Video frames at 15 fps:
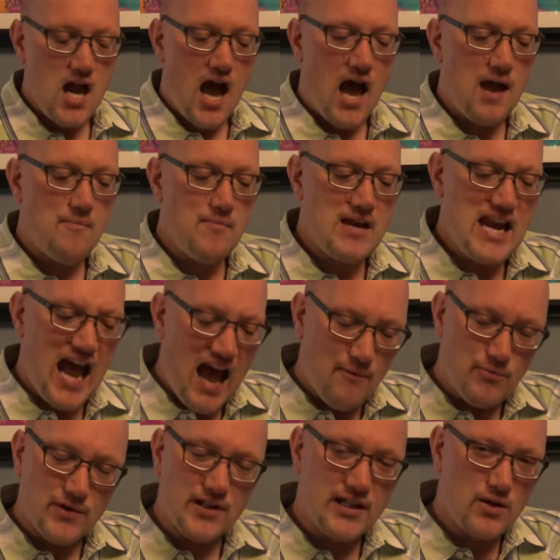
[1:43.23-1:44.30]
I'm not
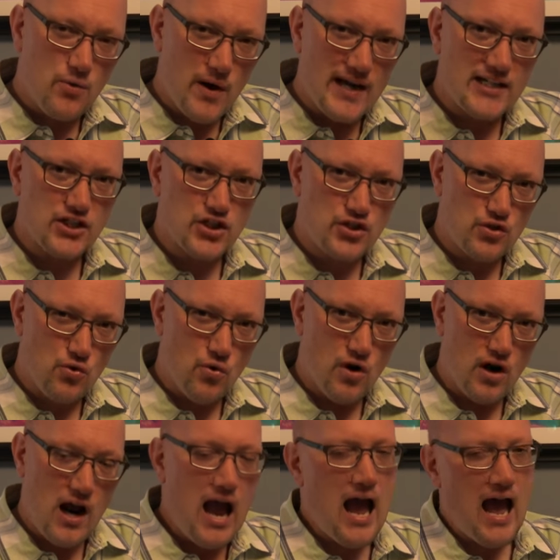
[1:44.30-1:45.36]
really quite
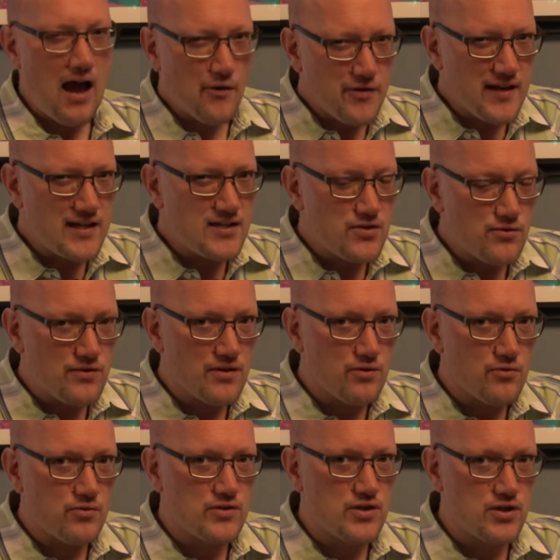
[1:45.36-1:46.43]
sure how they do their
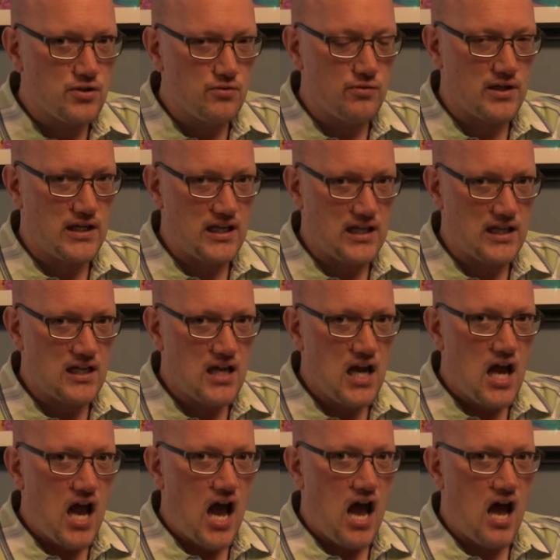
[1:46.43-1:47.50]
gratuity
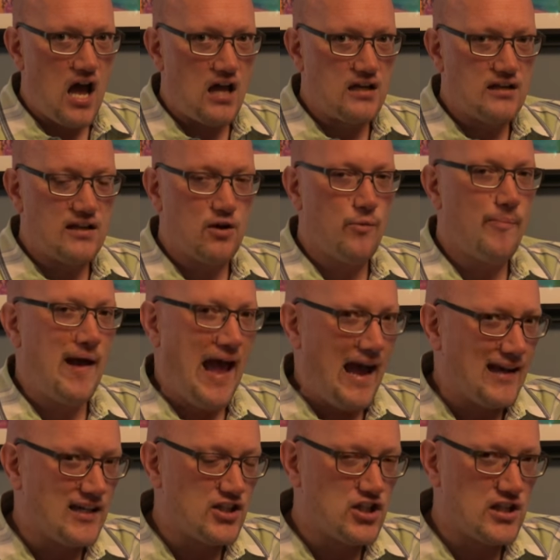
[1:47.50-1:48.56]
on their
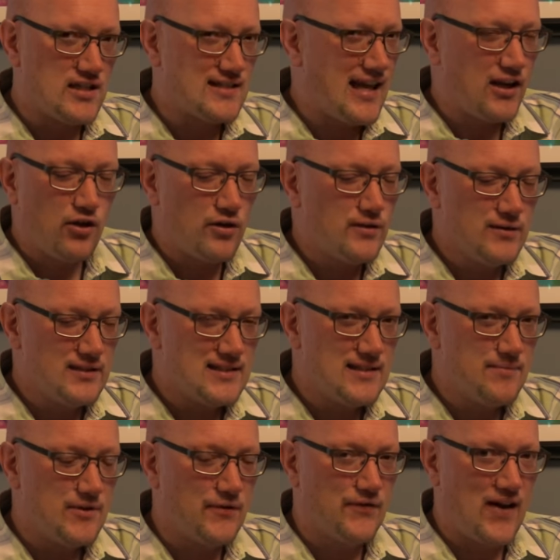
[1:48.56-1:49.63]
packages. I couldn't
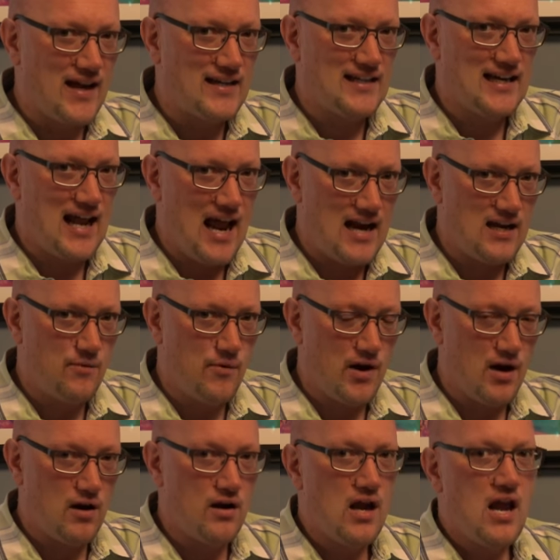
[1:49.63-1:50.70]
seem to find it
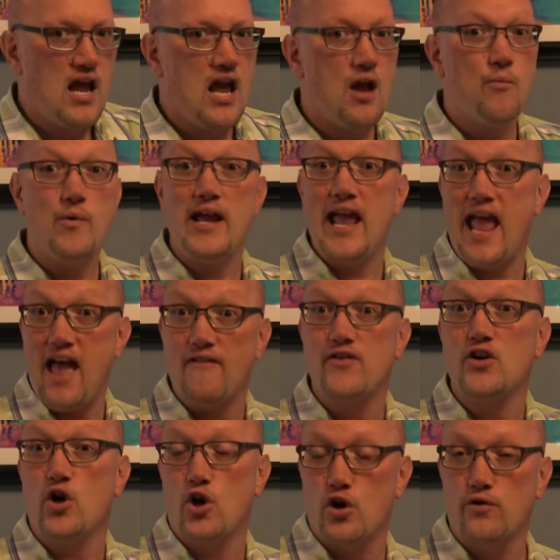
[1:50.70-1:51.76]
anywhere, and we
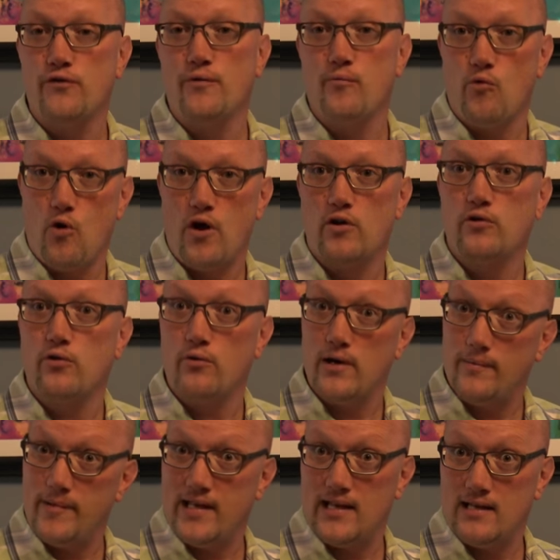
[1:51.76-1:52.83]
haven't heard from Royal
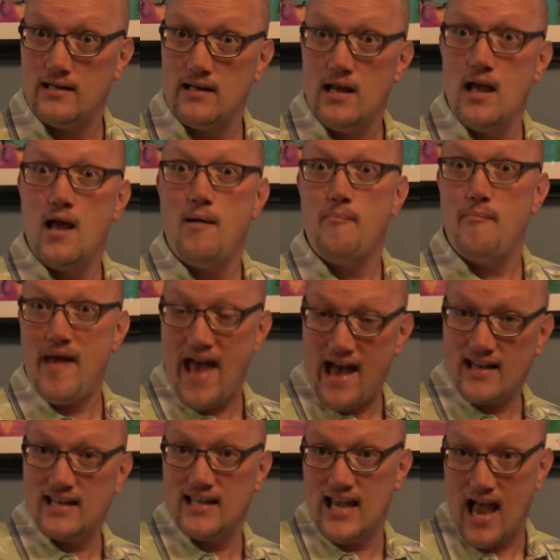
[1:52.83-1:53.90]
Caribbean
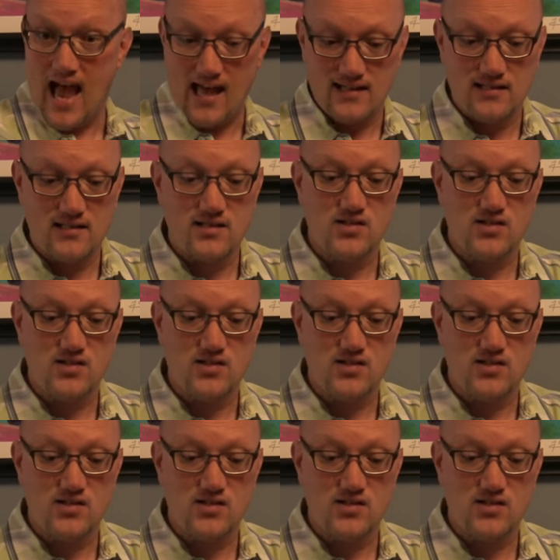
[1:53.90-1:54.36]
back yet.